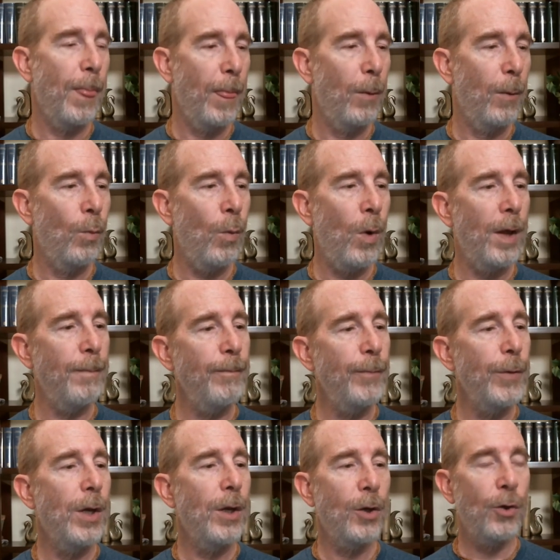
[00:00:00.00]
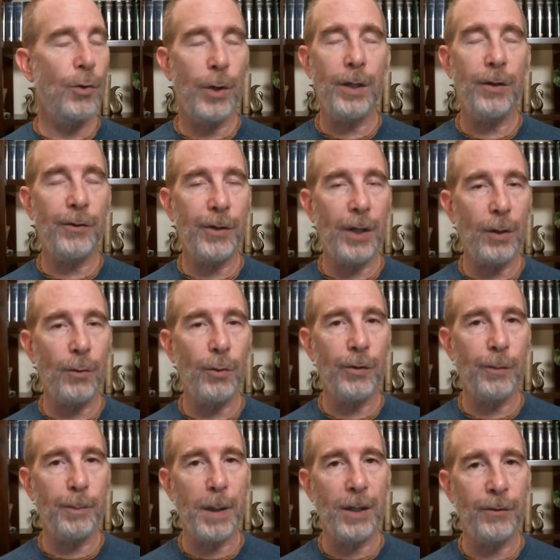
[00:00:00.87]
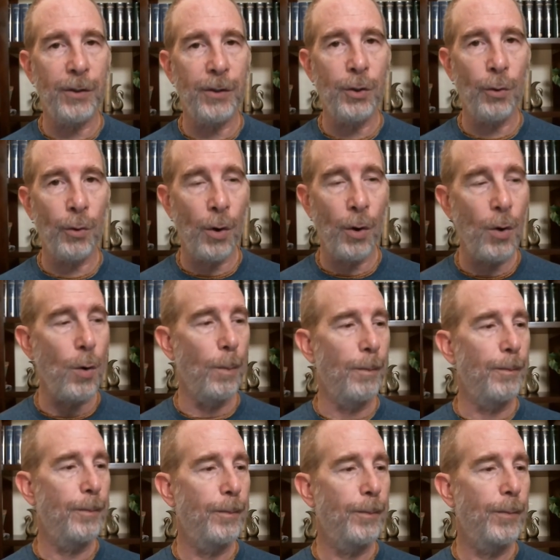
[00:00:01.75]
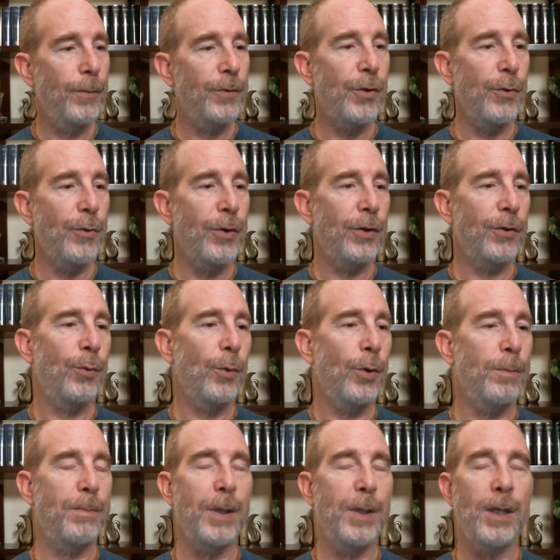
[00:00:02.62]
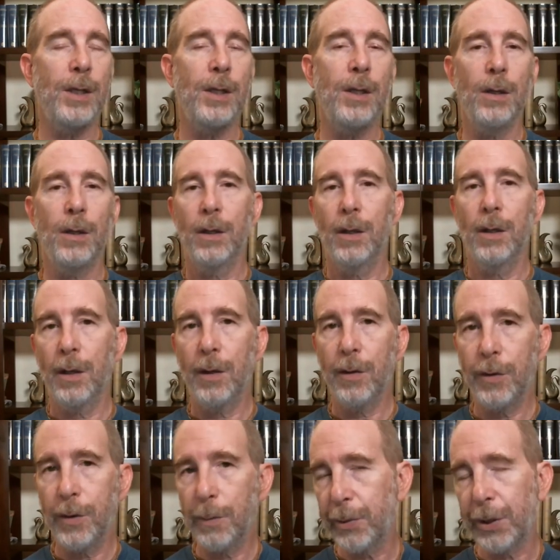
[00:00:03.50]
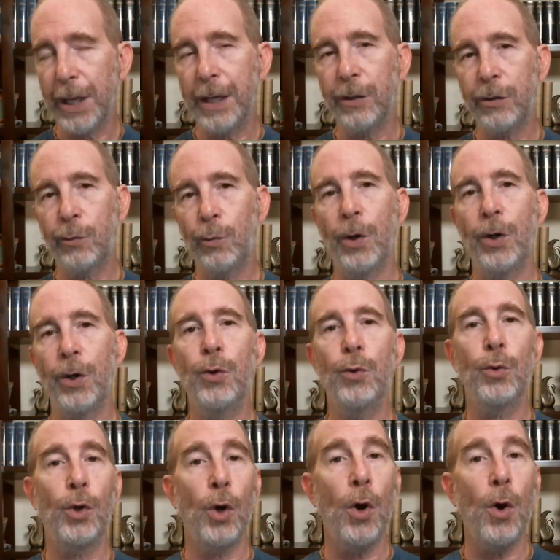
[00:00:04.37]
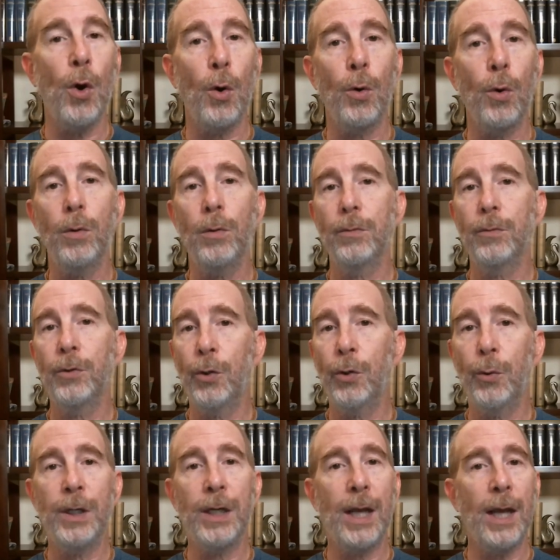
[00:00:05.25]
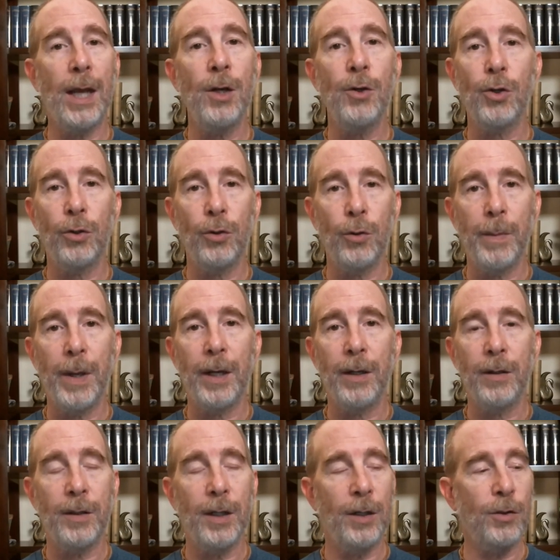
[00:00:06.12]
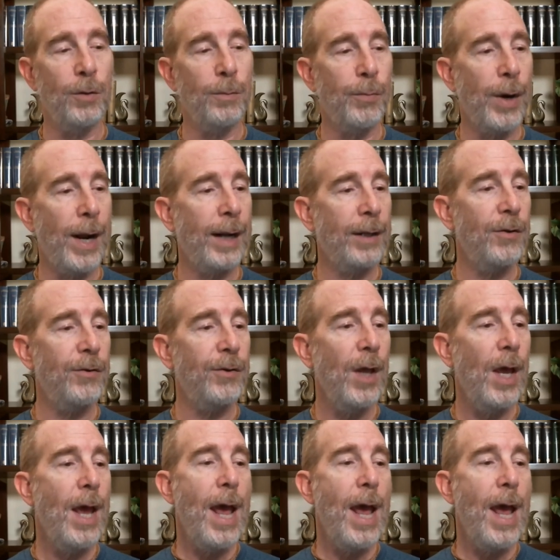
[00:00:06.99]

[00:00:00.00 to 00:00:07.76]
One, create a sacred space in your home. So this would be the place where you go to engage in your meditation practice.